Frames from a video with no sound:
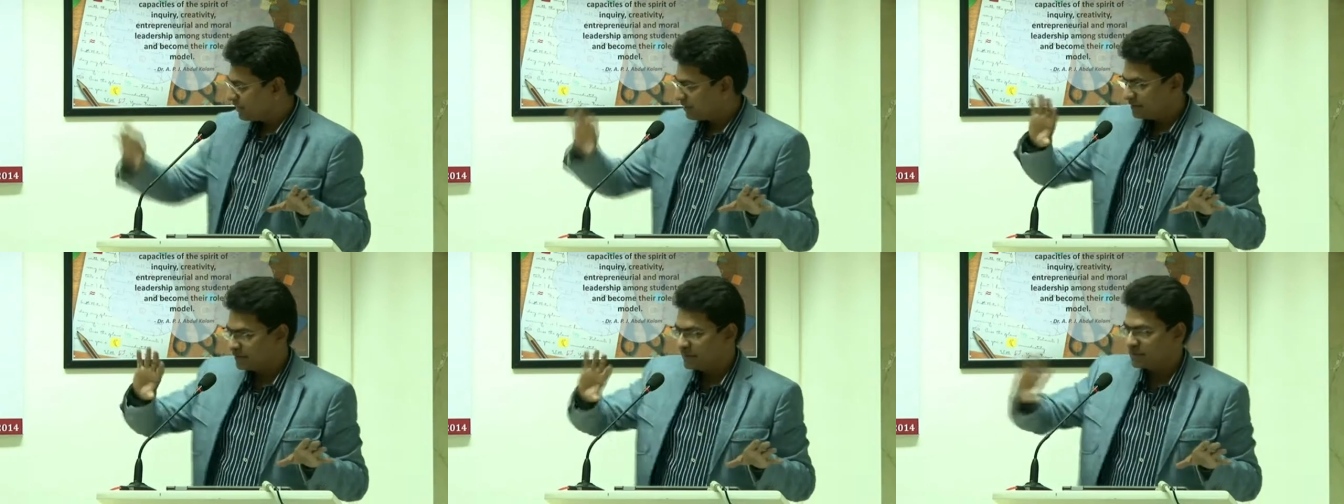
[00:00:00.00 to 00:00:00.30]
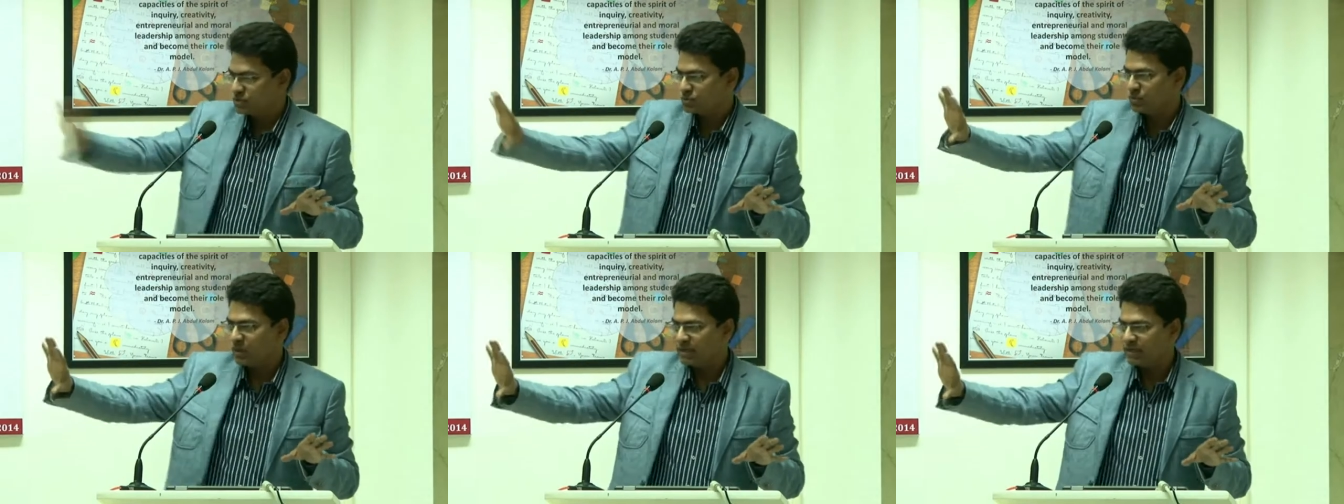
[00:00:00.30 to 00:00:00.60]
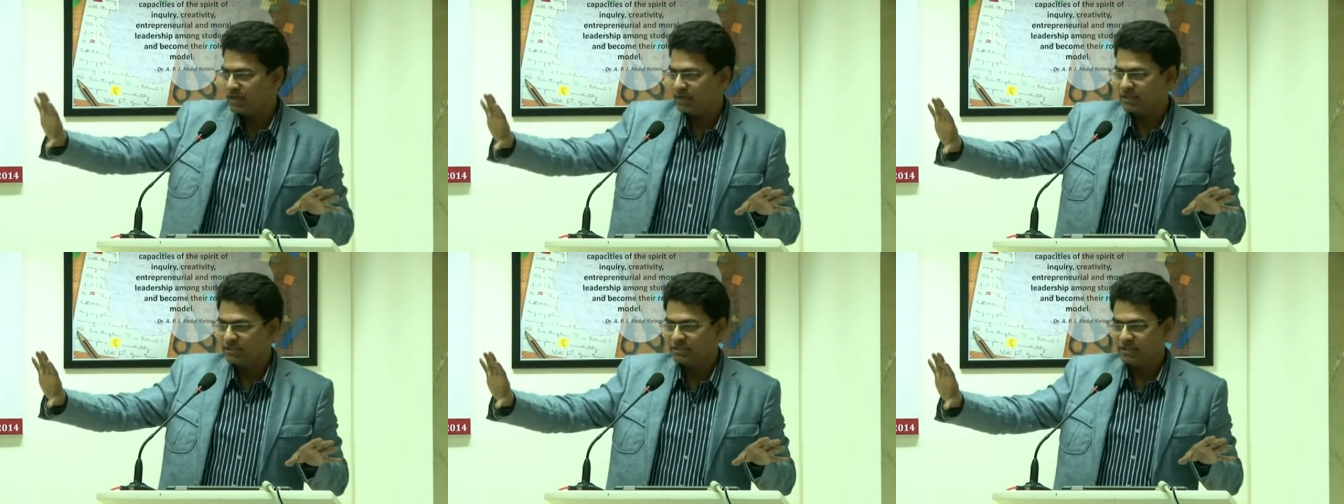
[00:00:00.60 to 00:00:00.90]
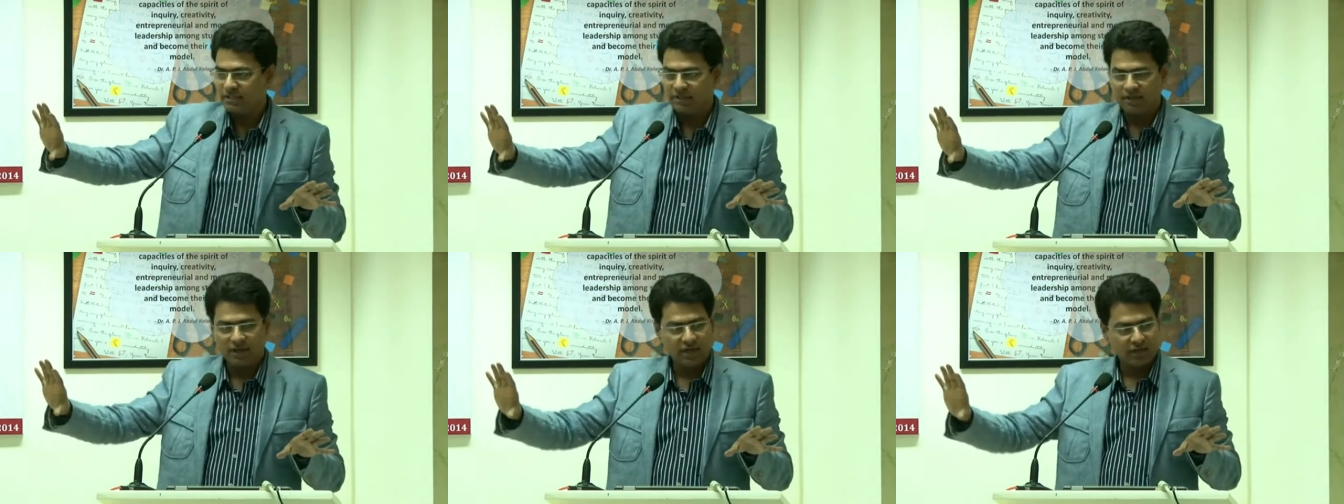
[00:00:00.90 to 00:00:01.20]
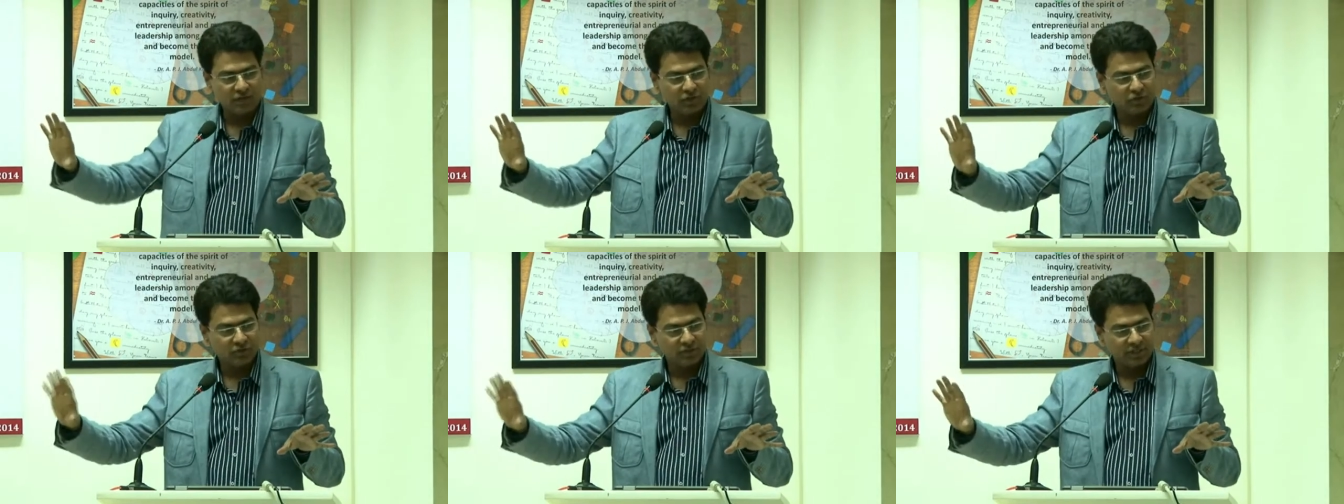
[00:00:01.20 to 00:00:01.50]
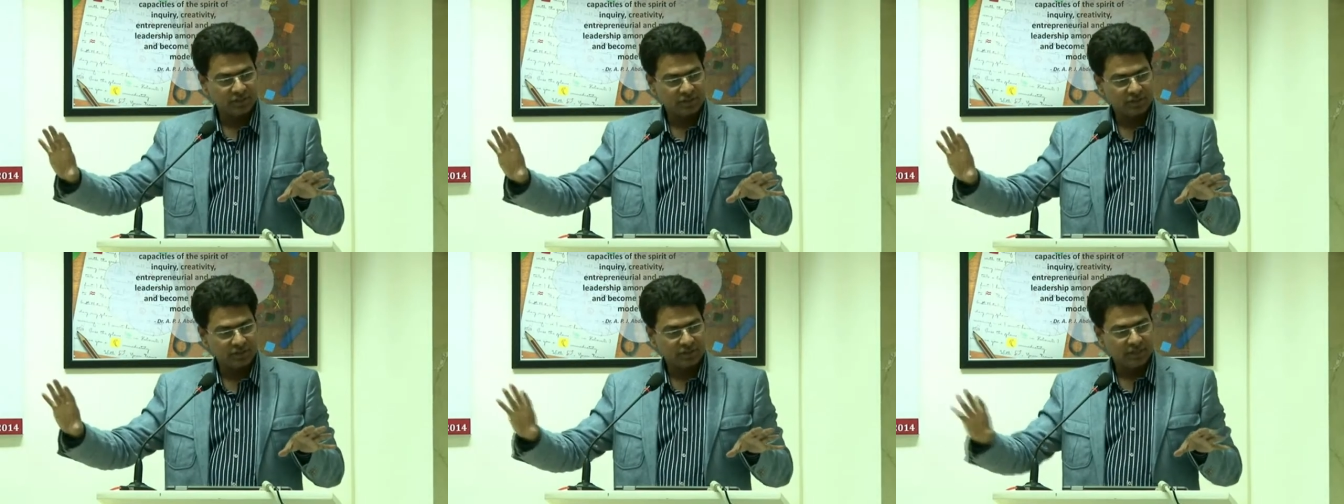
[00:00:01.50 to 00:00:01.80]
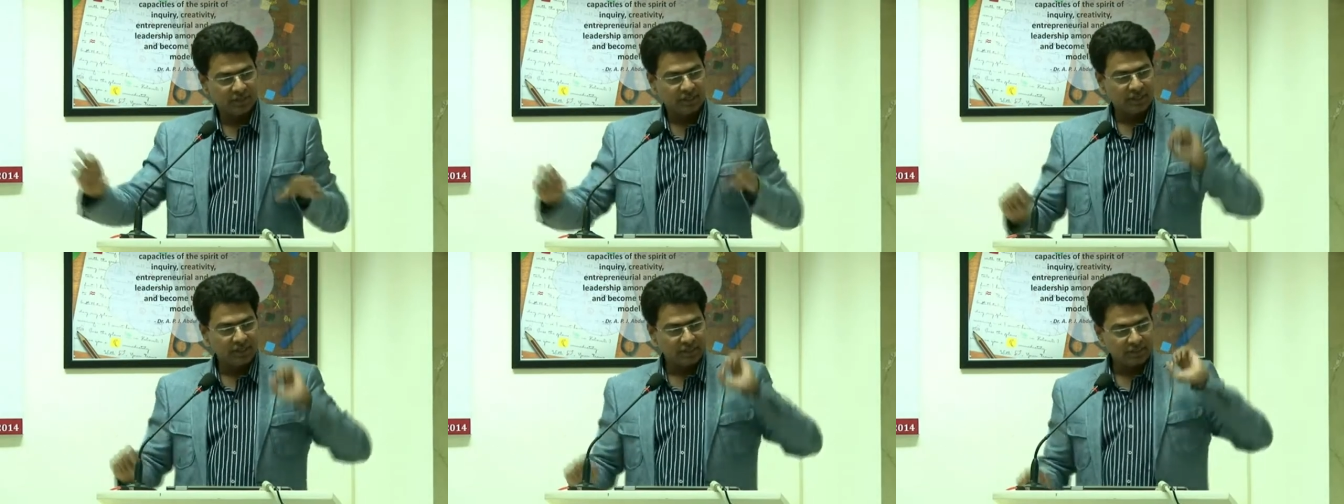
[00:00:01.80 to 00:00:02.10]
There is one is a Iraq unit,
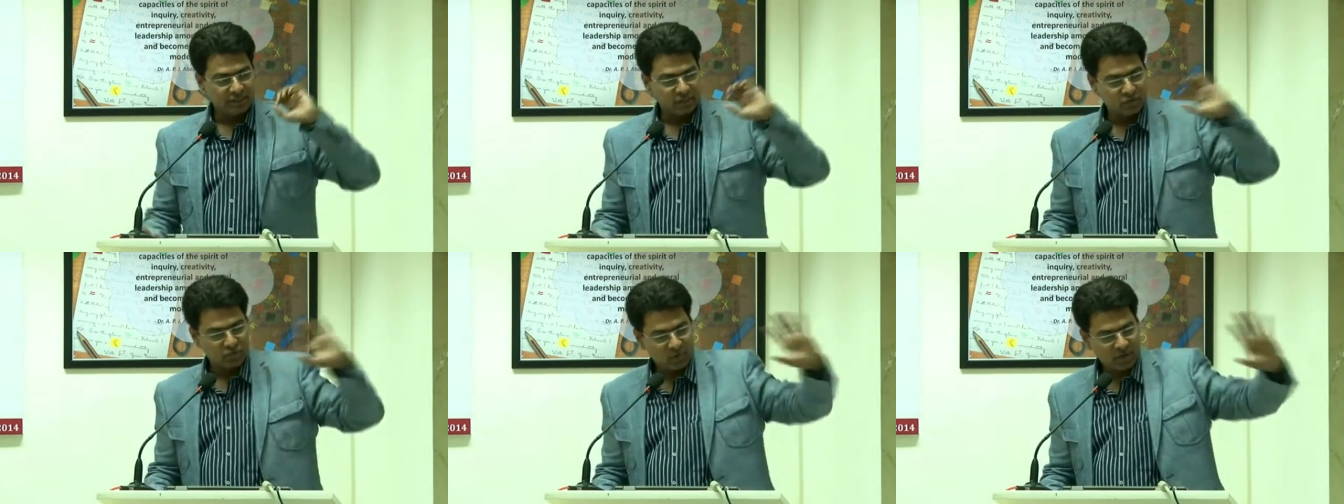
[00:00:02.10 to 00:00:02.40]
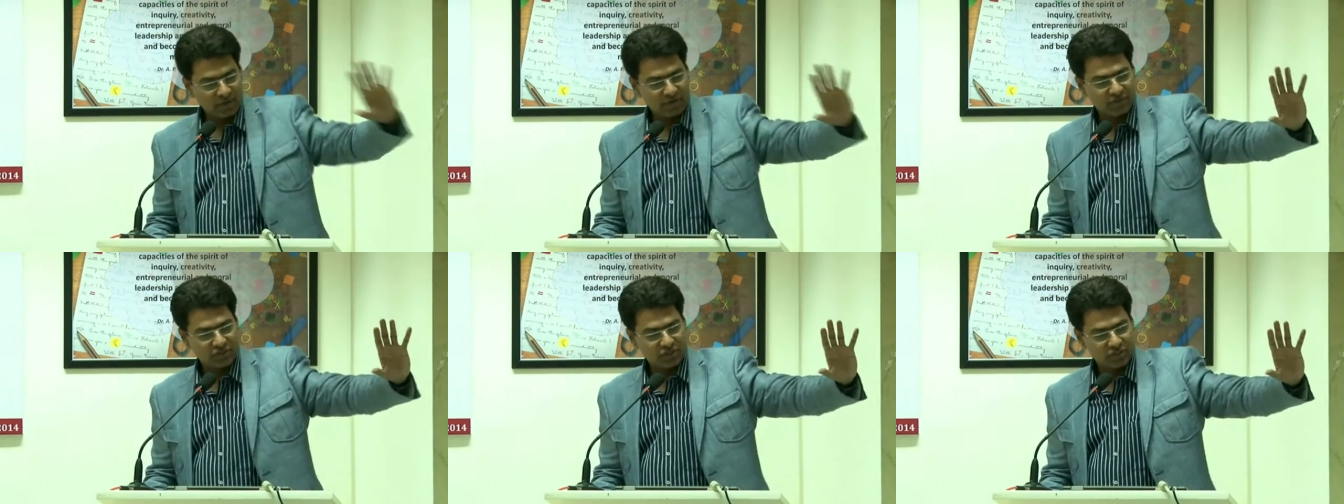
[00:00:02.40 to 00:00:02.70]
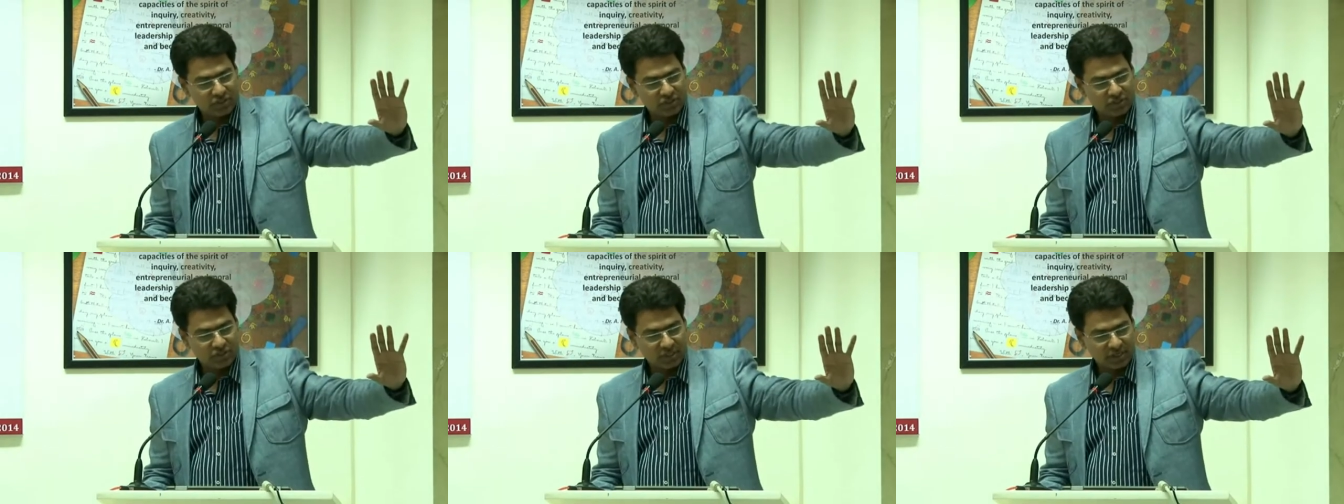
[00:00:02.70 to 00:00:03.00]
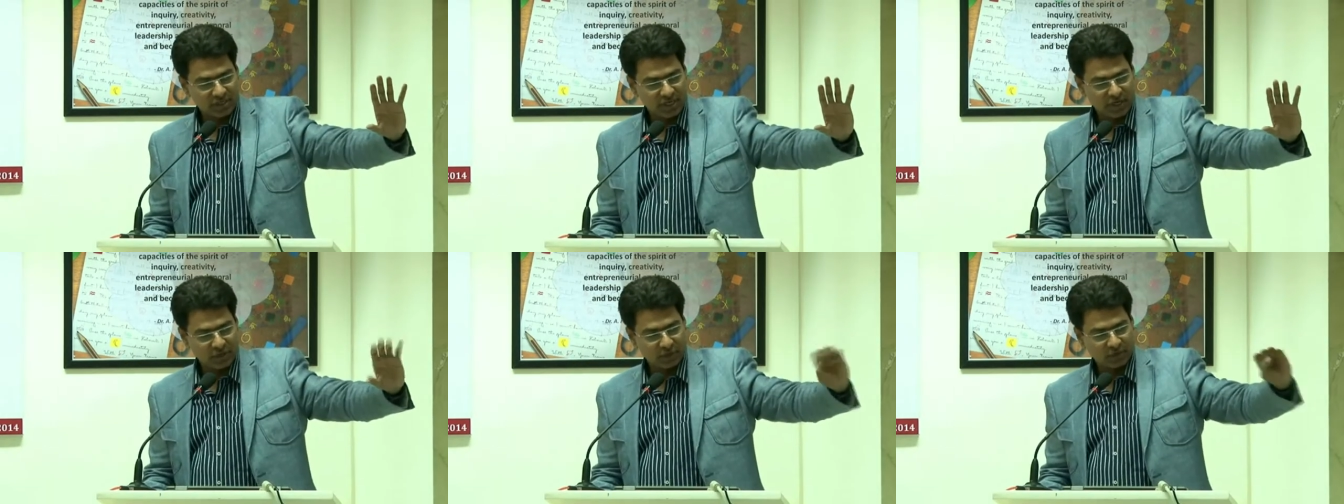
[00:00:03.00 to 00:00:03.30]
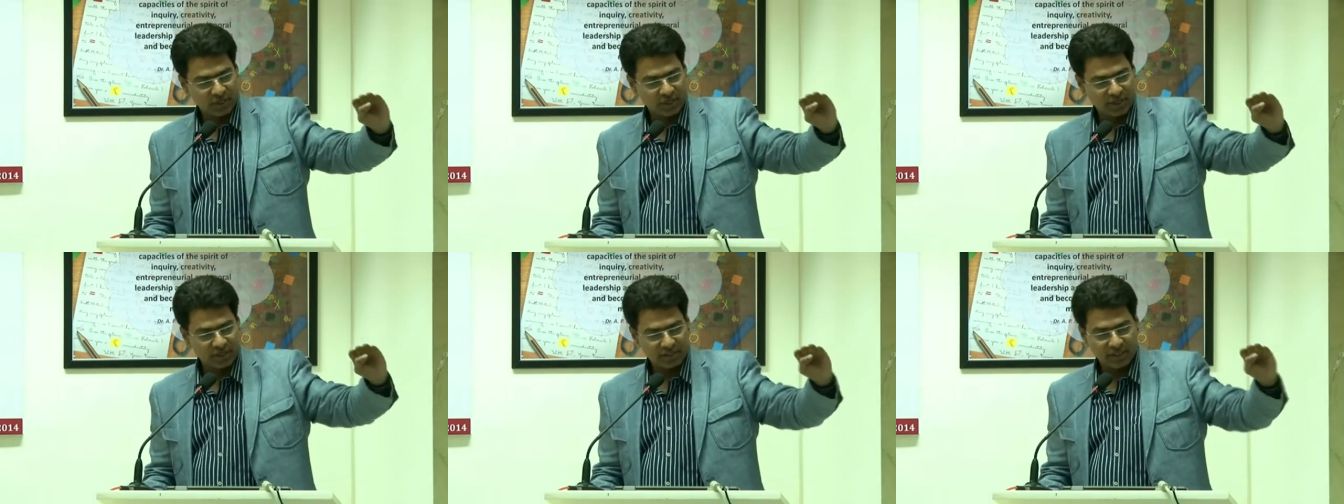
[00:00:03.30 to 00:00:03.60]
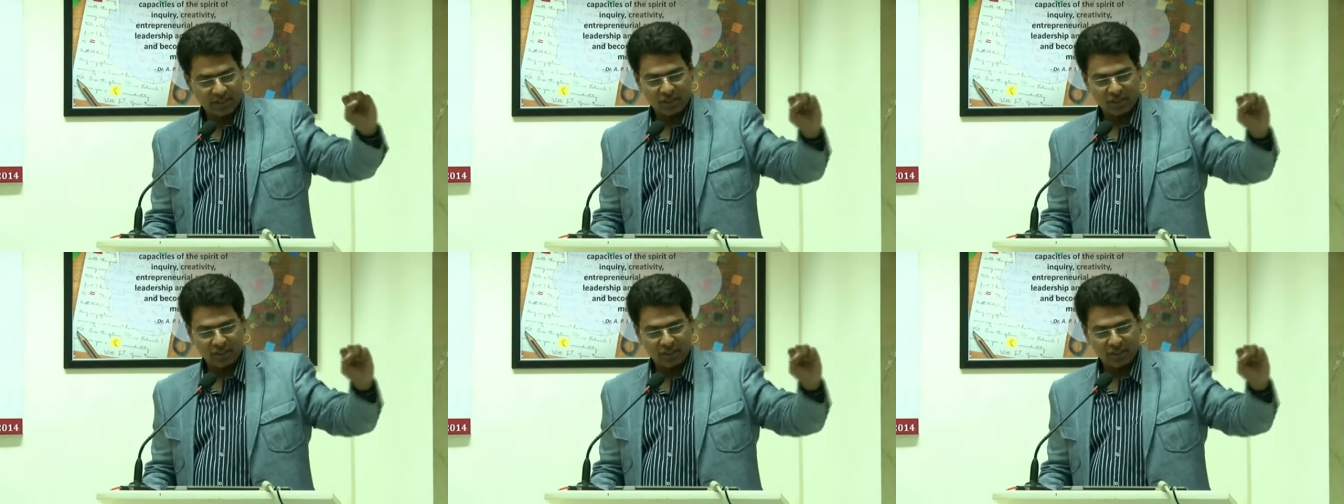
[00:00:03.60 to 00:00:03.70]
there is one which is a Syria unit,